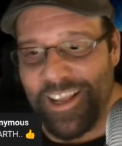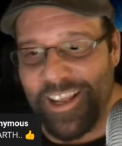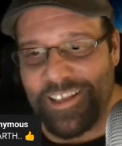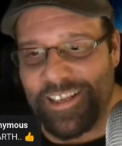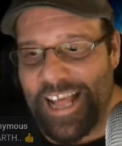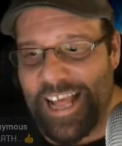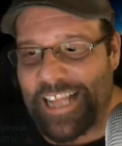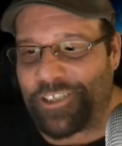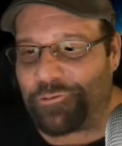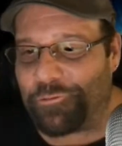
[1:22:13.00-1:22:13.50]

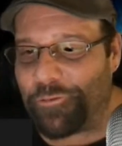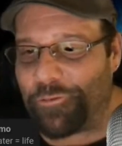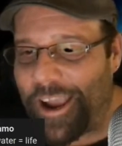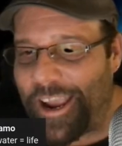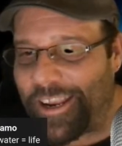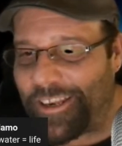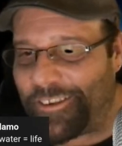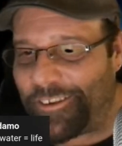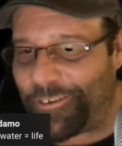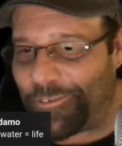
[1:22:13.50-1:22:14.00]
That's
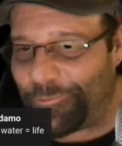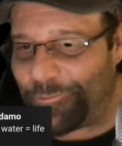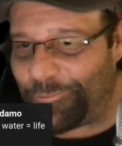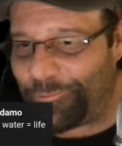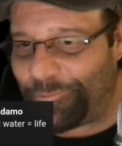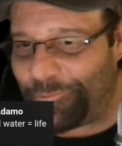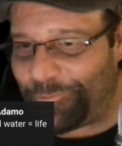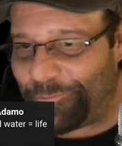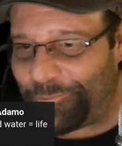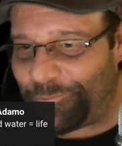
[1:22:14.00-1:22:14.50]
right.
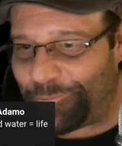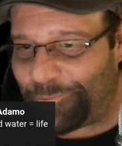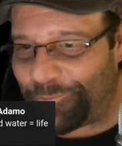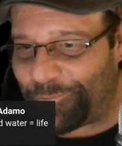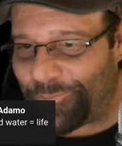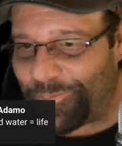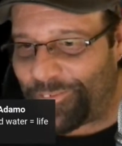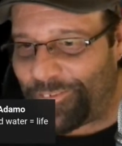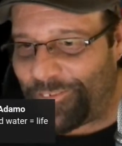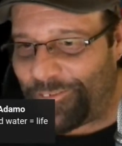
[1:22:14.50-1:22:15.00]

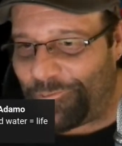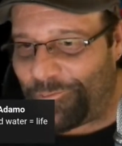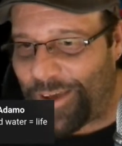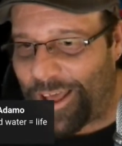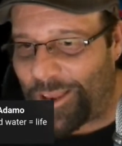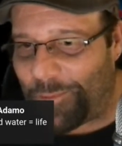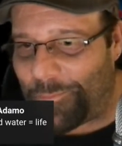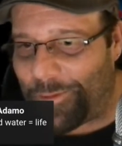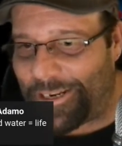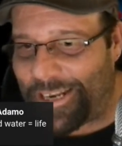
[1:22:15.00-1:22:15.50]

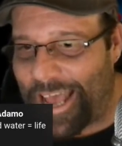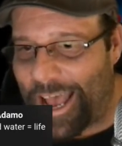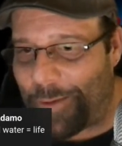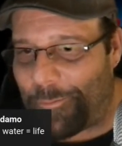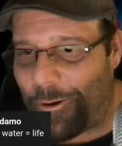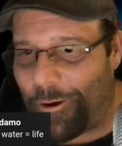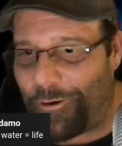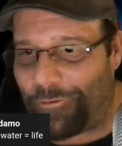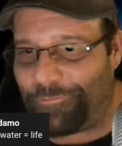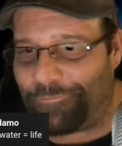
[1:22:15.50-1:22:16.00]
Valim
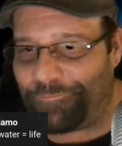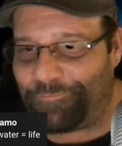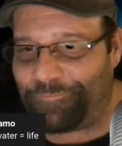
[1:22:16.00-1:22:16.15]
Adamo.